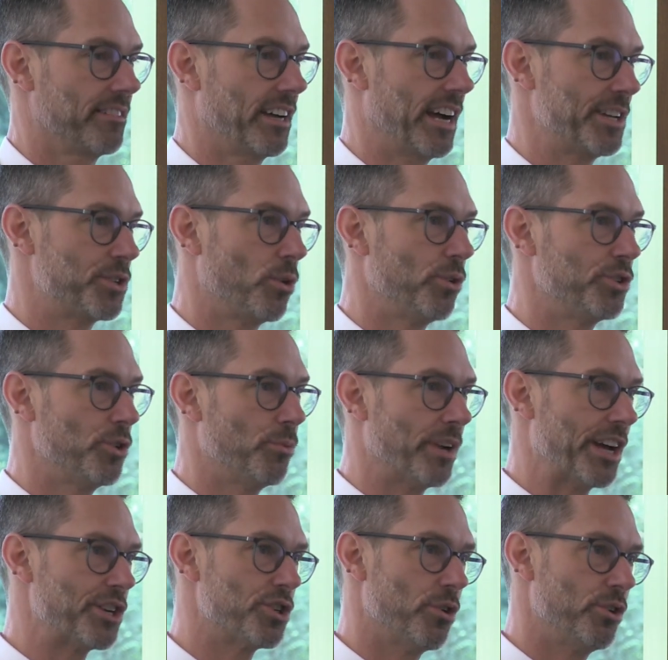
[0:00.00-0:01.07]
I told you when
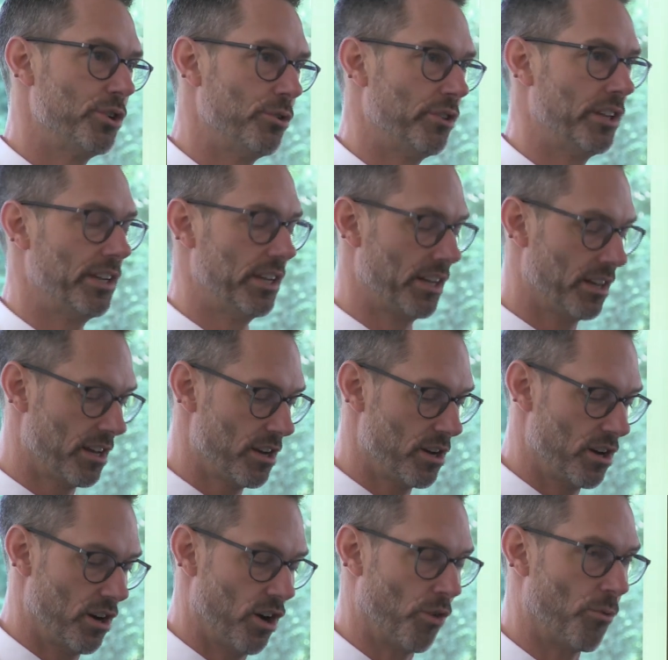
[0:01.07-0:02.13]
I showed you the
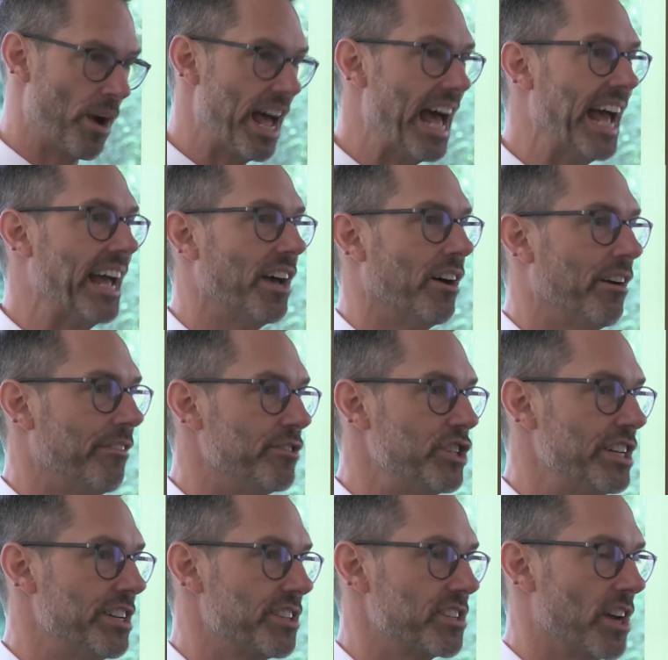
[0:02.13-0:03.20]
array of
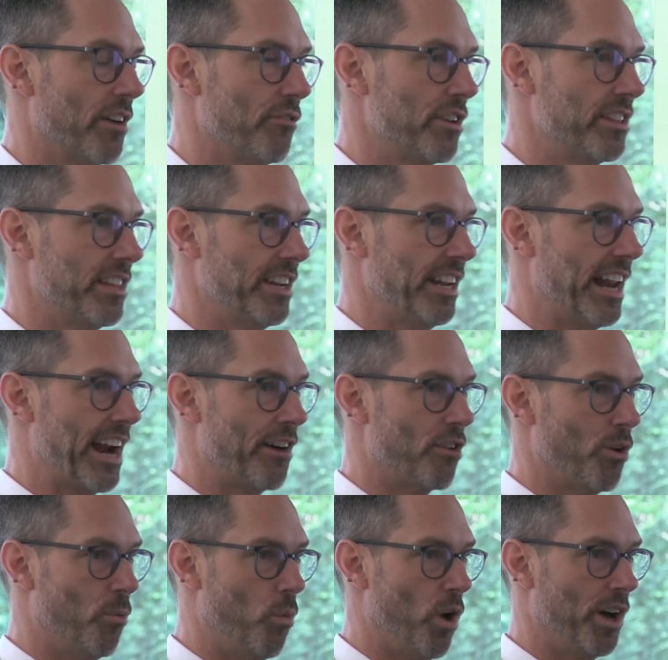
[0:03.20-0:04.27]
gene discovery that in
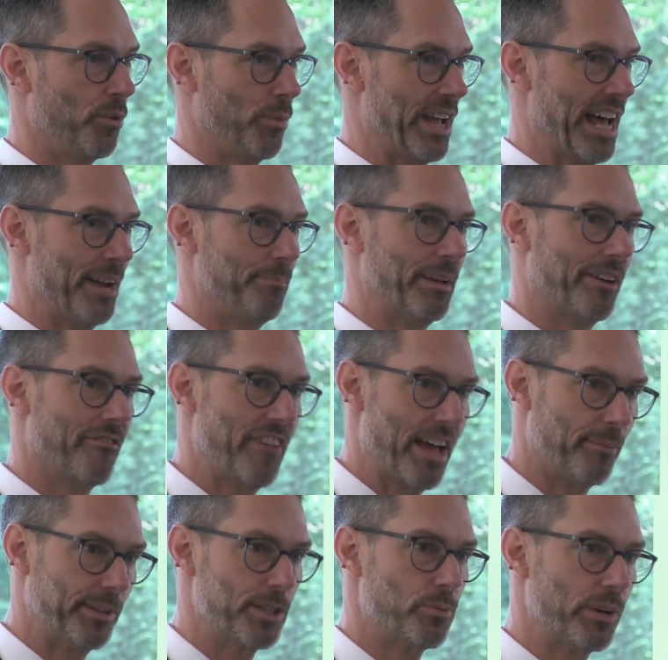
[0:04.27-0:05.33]
era one we had big
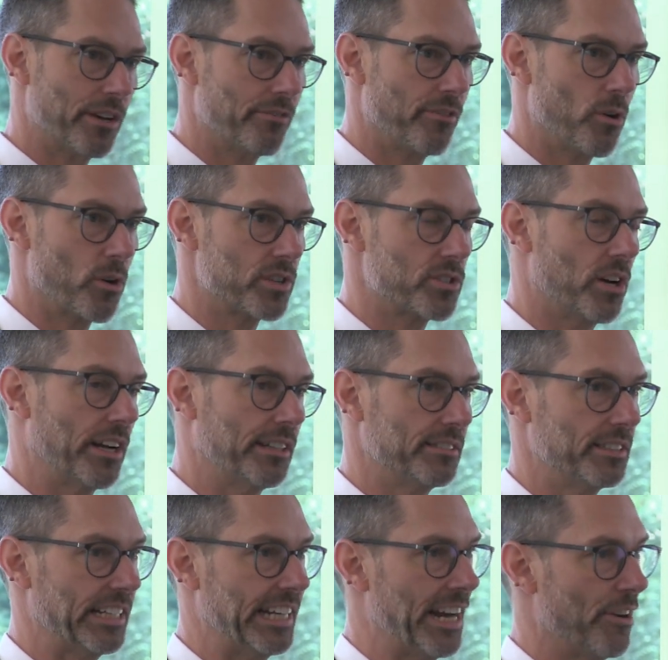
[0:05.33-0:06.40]
families we could focus on.
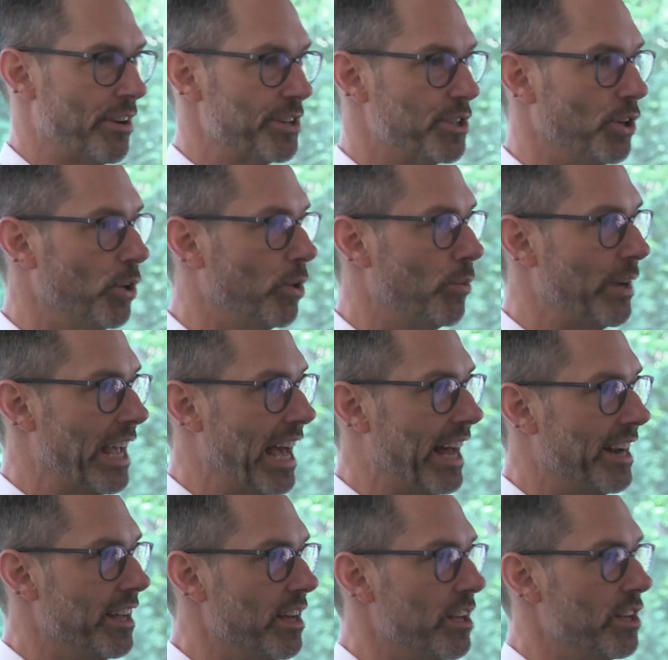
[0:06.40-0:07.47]
In era two we
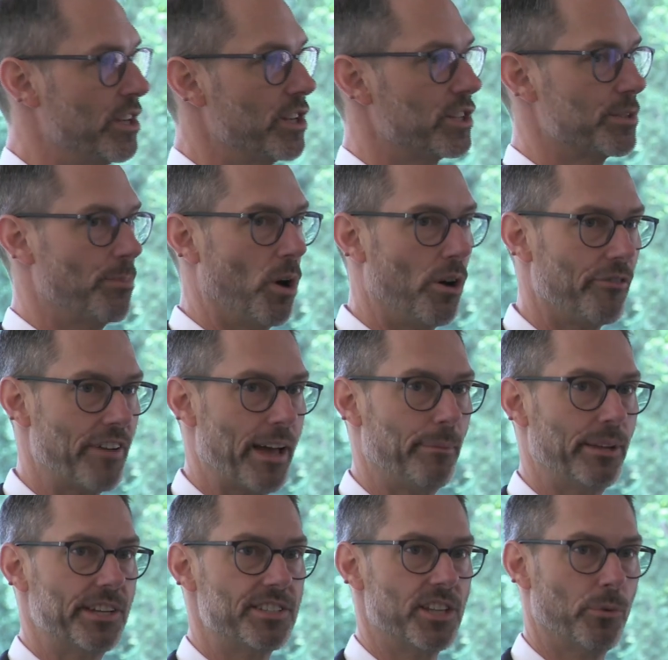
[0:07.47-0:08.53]
had small
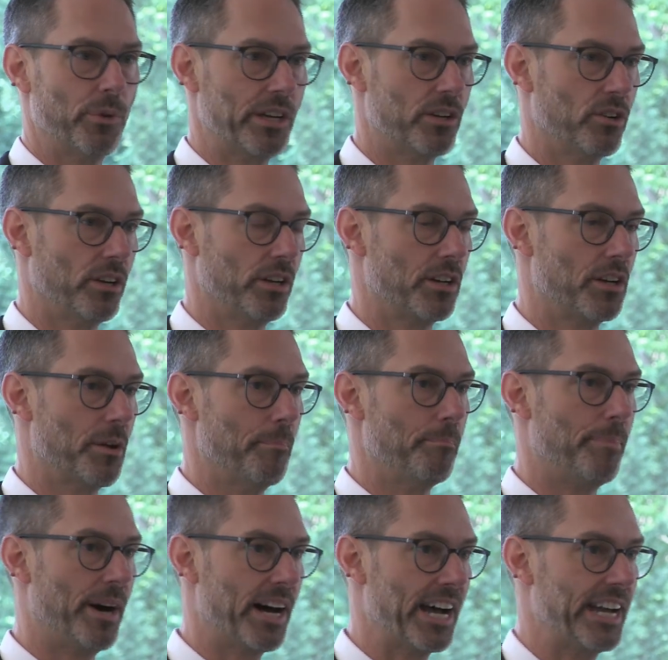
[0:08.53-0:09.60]
families that we could
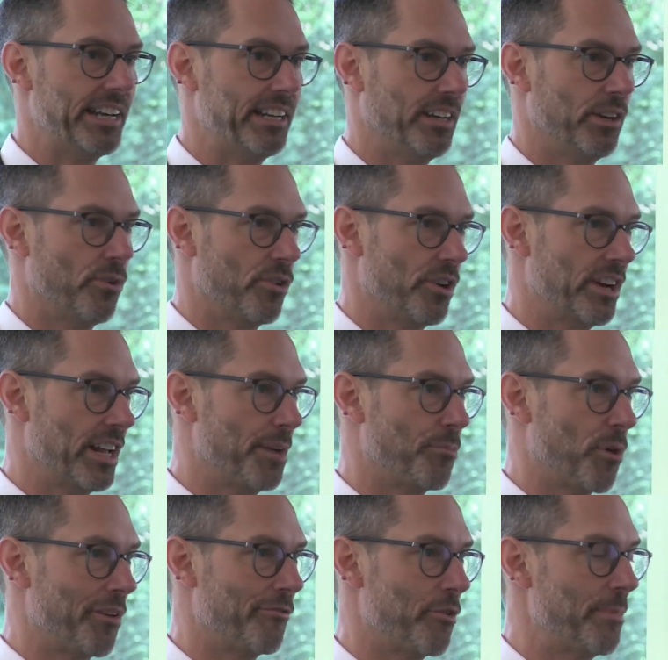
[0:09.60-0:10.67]
combine in order to get
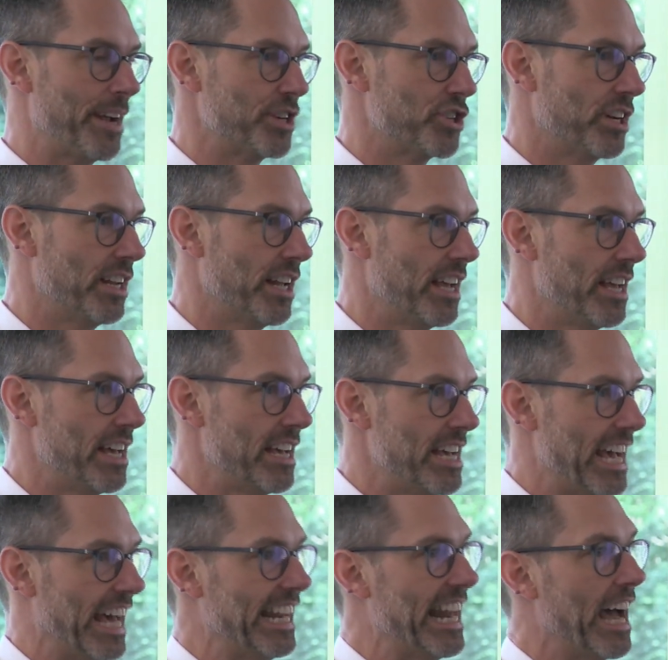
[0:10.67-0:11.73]
more information.
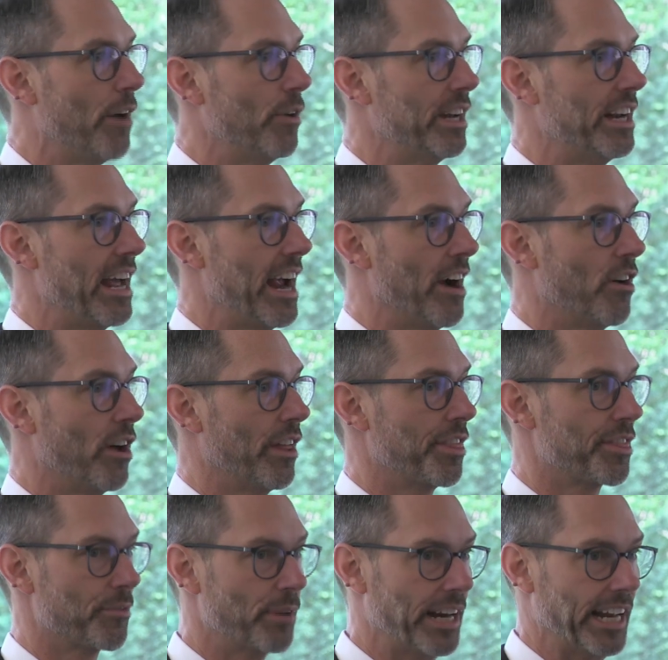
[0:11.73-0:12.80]
And now in era
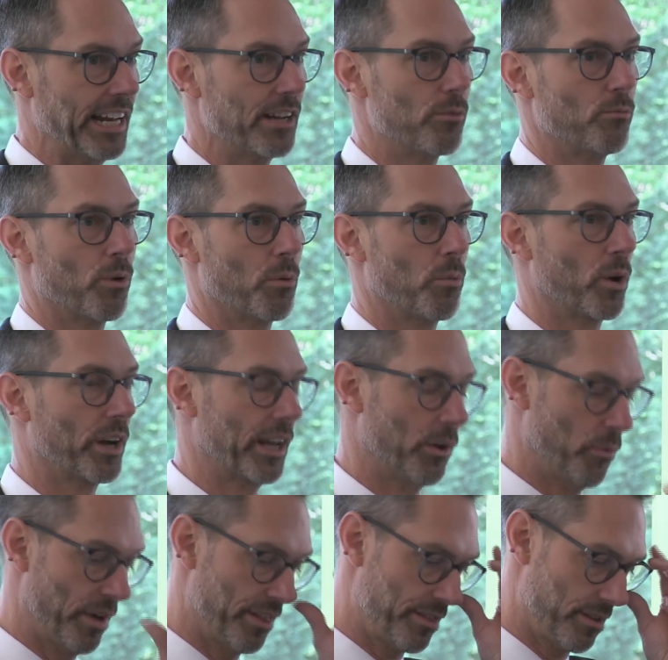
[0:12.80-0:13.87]
three, we're
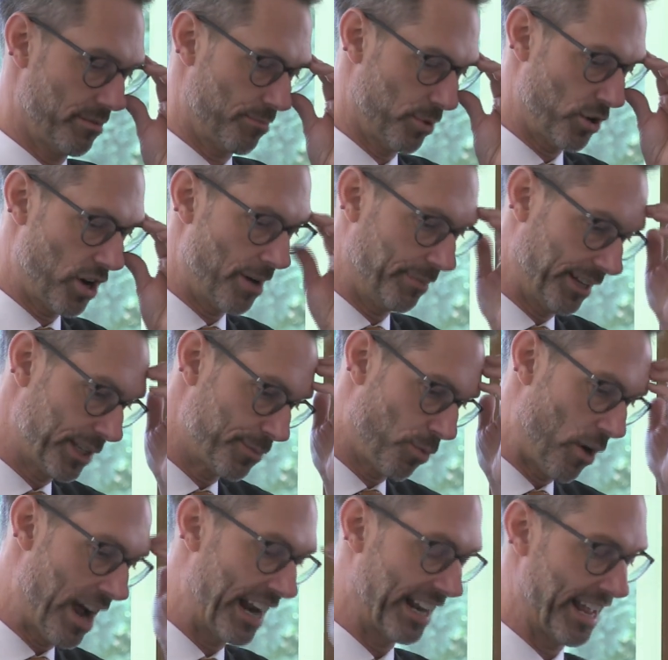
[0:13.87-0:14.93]
working with predominantly
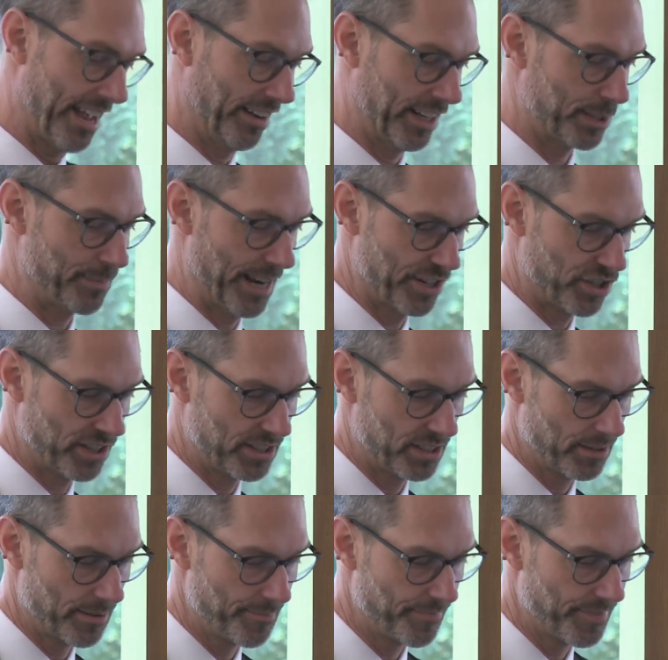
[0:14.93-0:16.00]
sporadic ALS
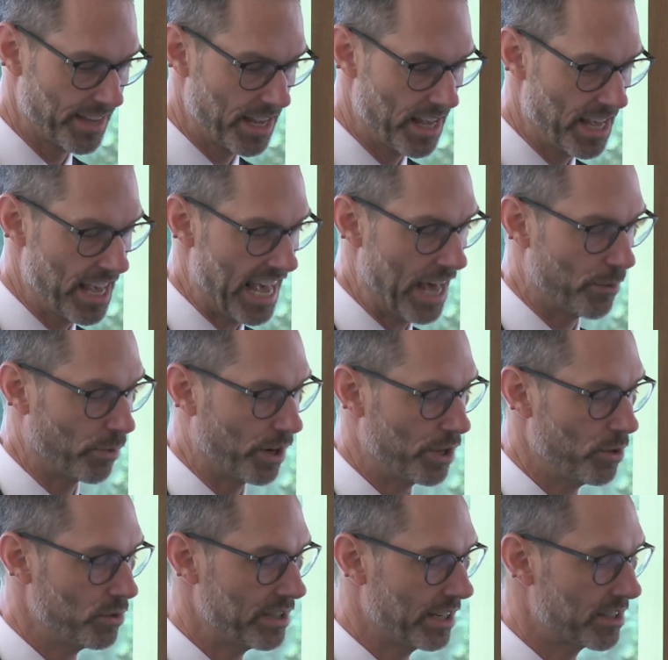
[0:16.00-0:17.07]
patients, and we're
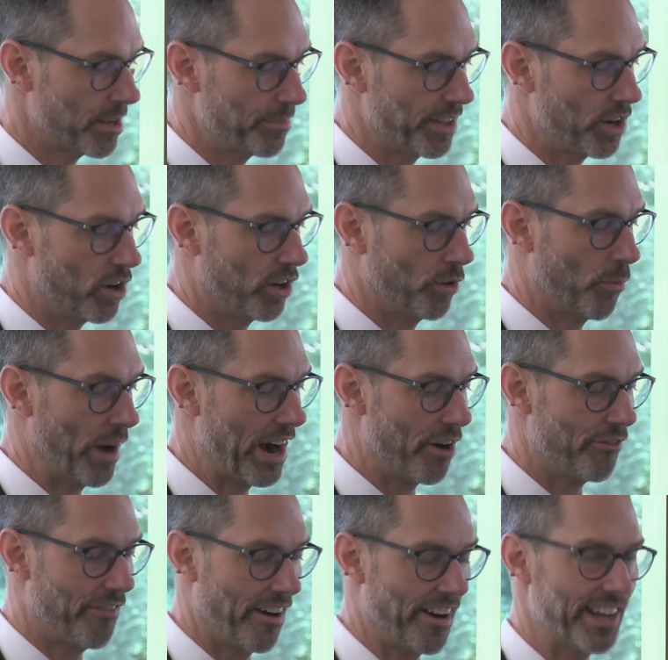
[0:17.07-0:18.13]
using something called rare
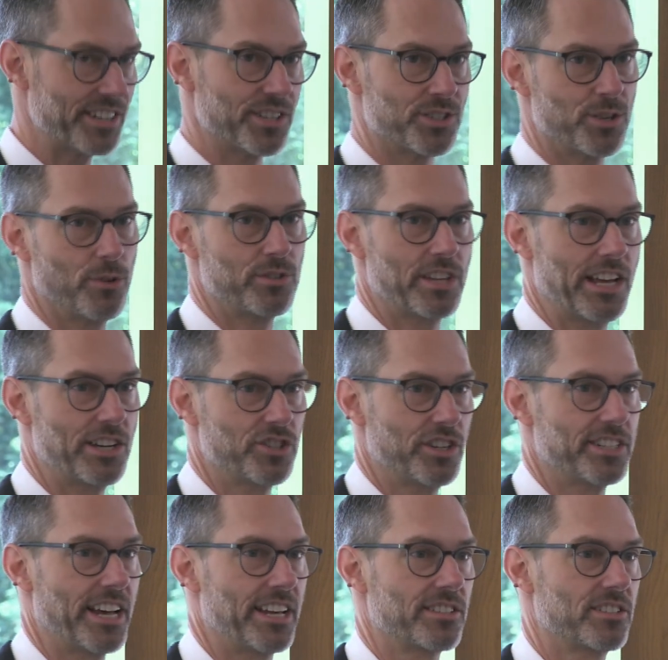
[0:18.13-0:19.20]
variant association
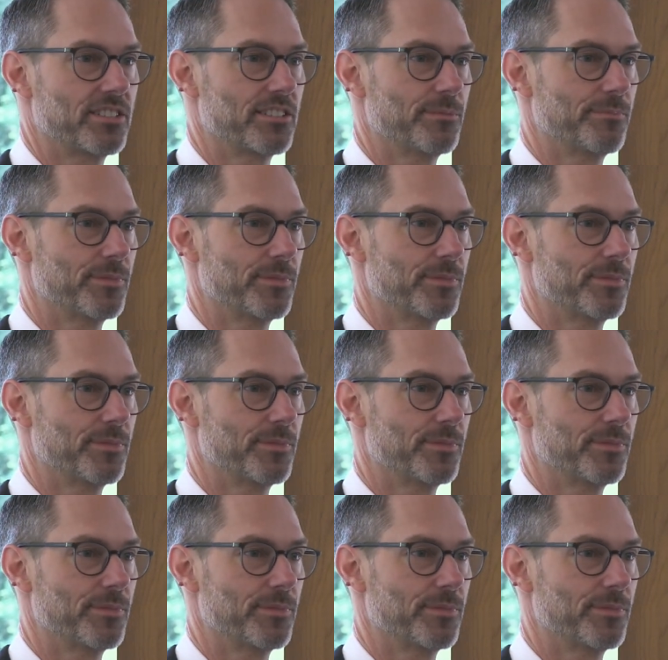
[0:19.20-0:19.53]
tests.